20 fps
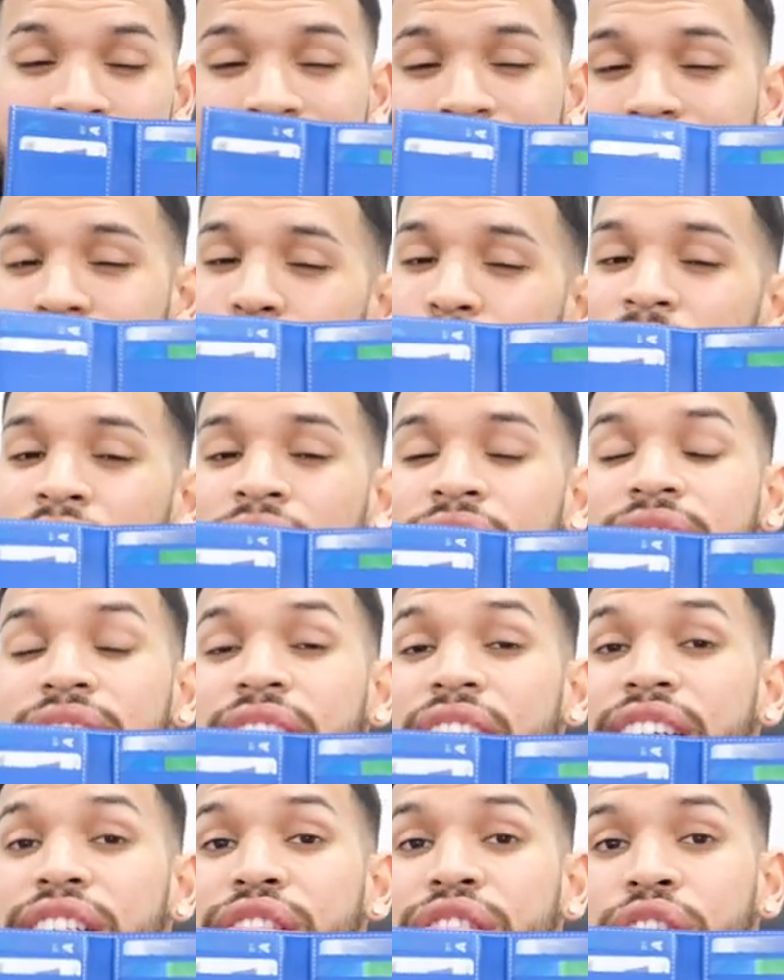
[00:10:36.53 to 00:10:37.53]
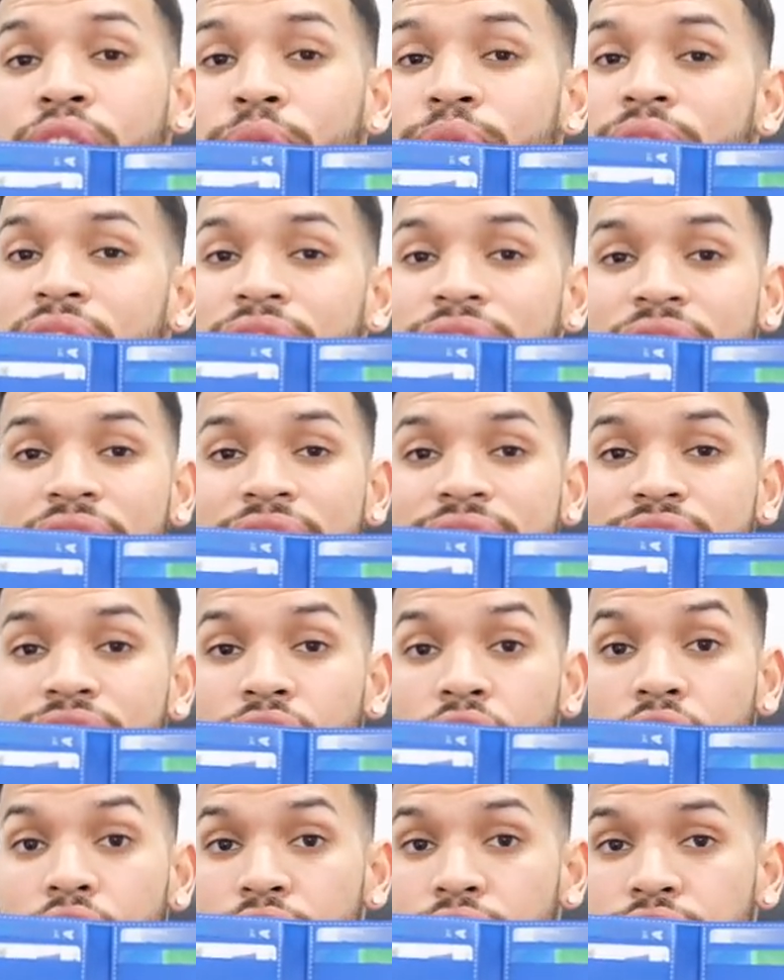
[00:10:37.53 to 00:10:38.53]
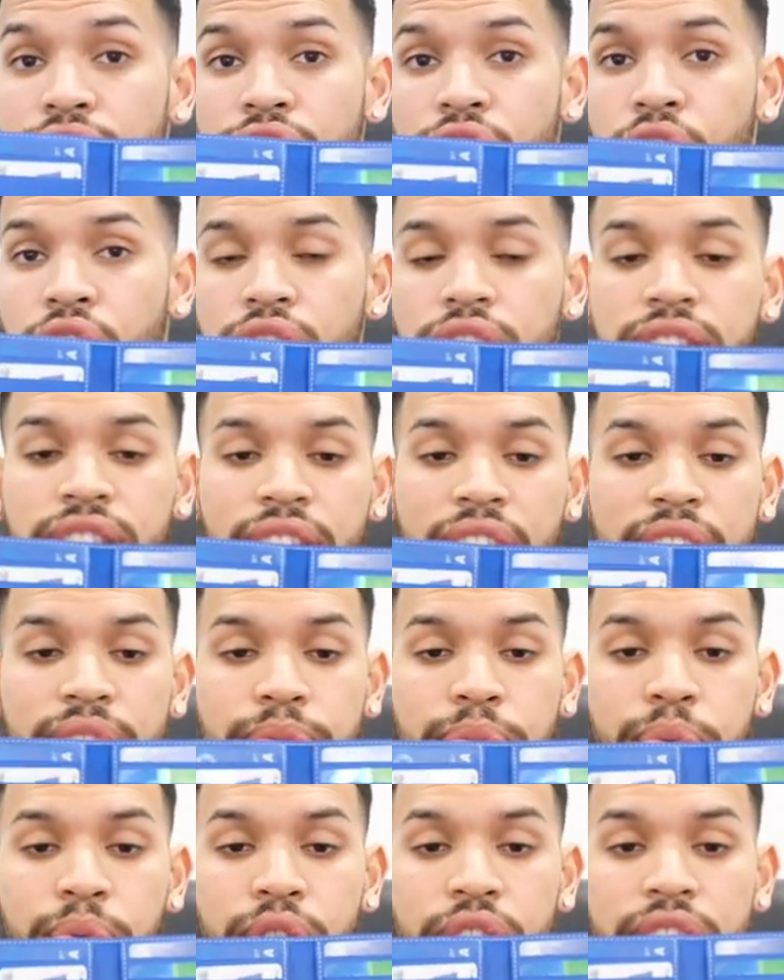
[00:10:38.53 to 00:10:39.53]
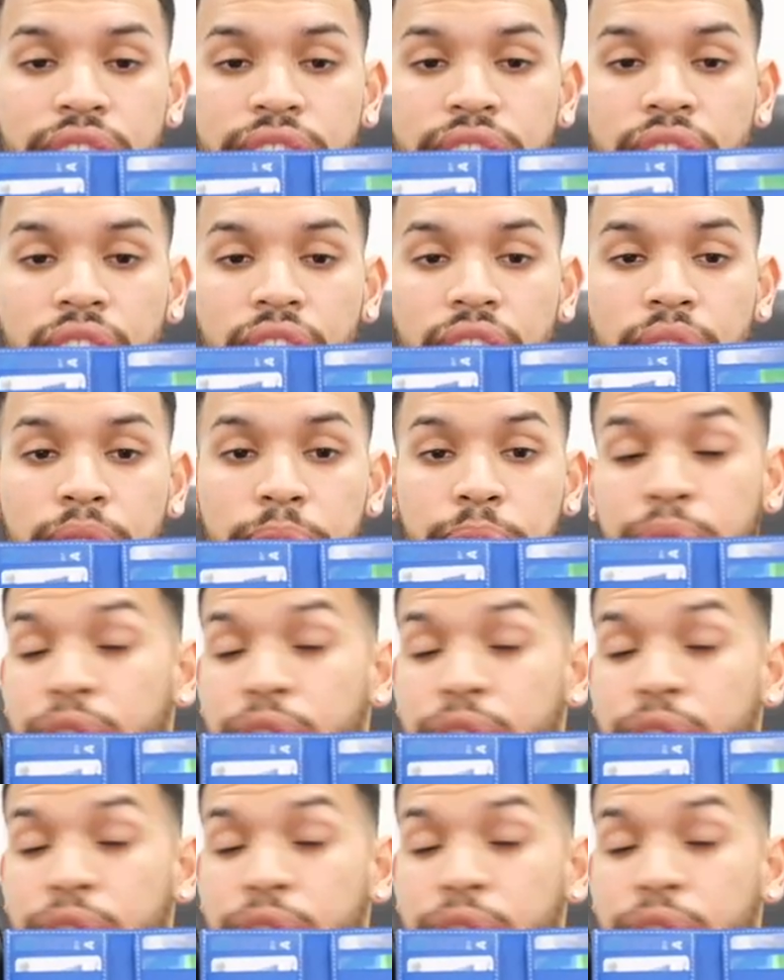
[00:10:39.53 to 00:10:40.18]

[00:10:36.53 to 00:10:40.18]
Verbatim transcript: And to be honest, I don't have any other cards I would uh,